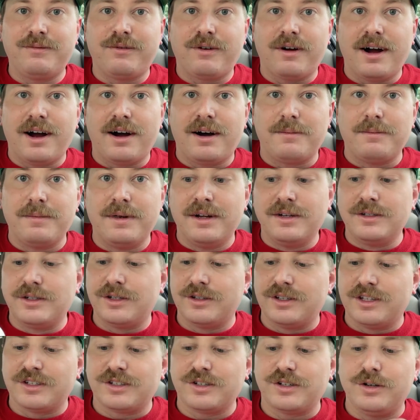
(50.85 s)
fry them
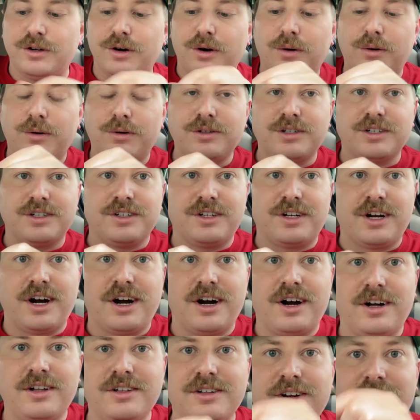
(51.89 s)
to this golden
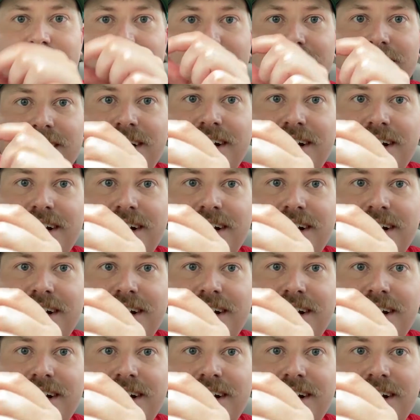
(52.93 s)
color,